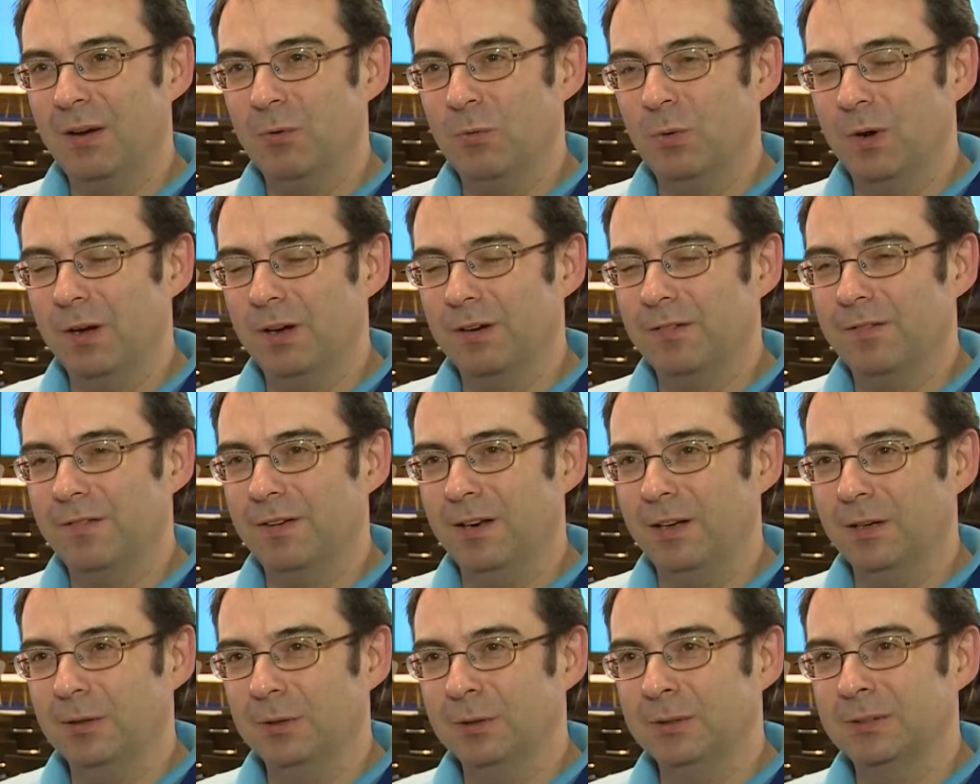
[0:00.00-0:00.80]

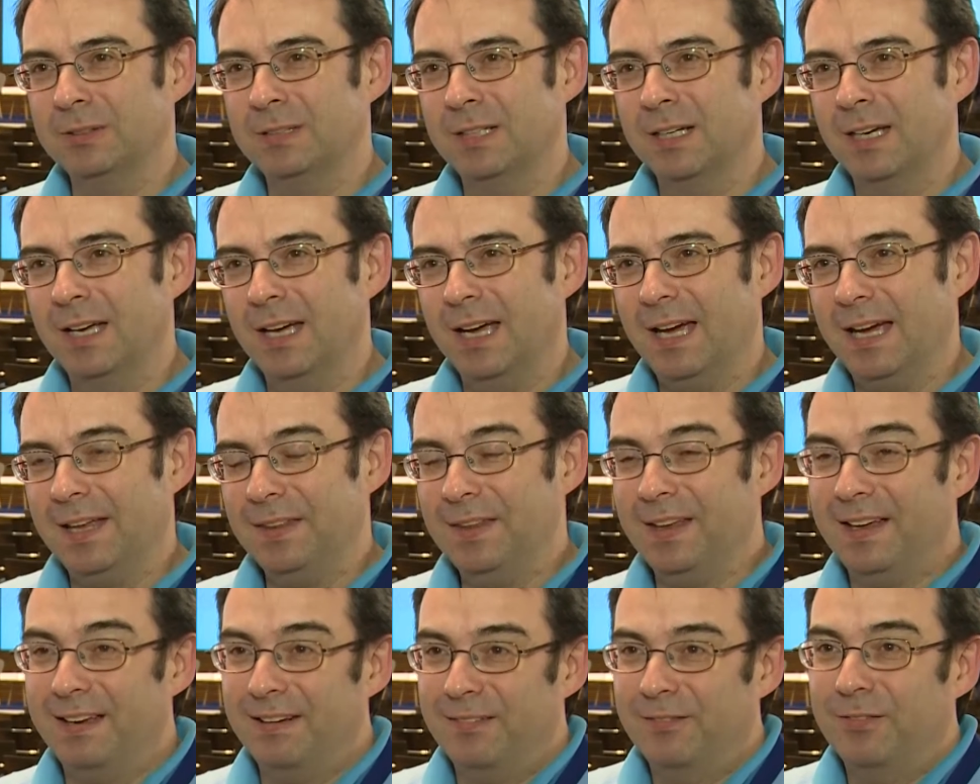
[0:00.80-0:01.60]
workflows,
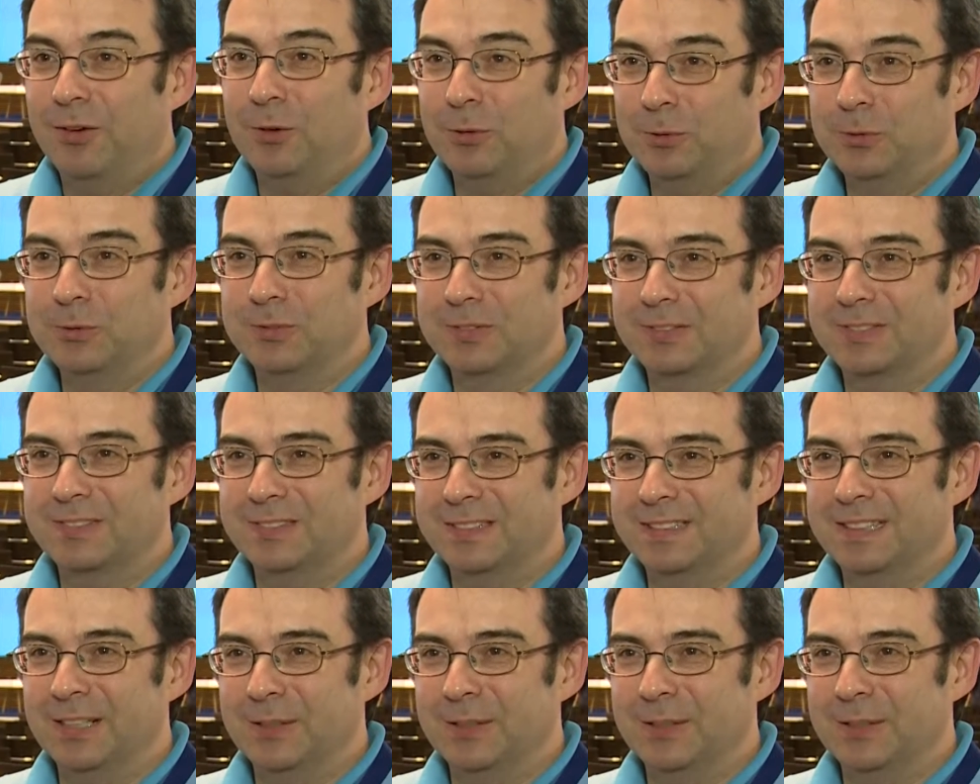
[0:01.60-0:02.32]
and that involves,